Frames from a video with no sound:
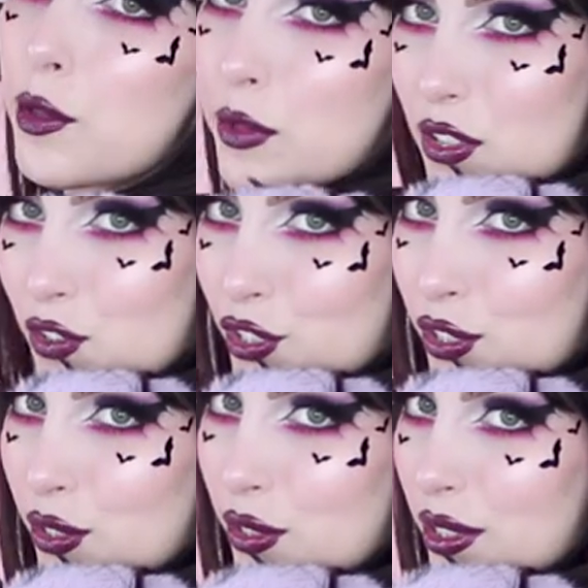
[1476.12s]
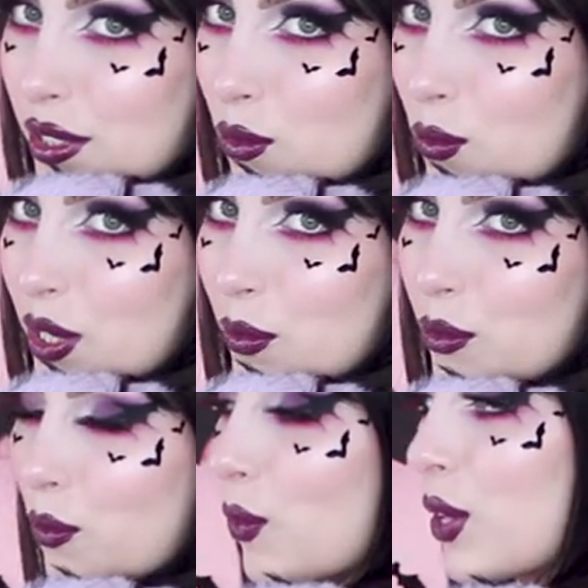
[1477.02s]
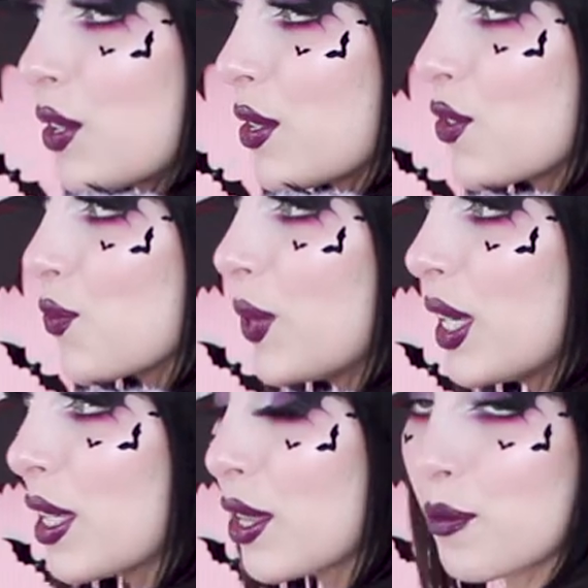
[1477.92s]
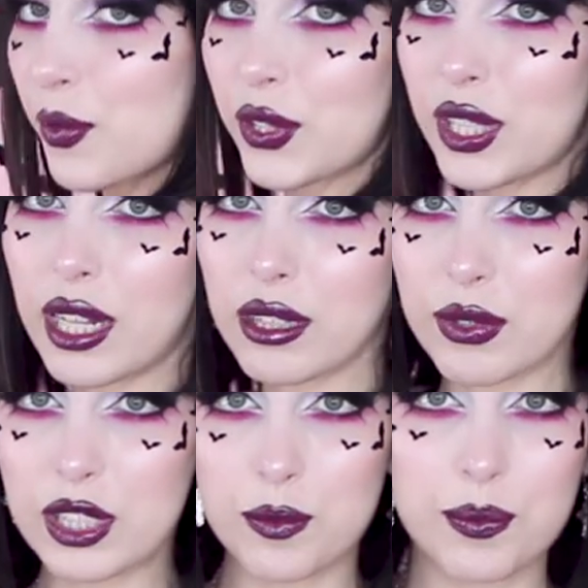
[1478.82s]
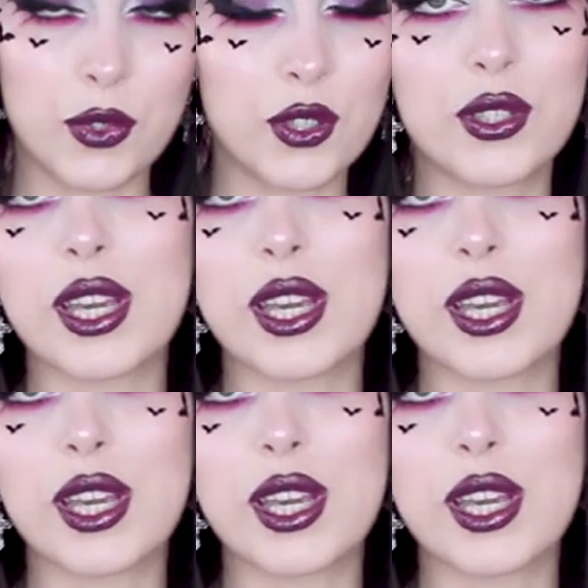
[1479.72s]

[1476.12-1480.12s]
I'm not sure what I would wear this with, but I'll try to put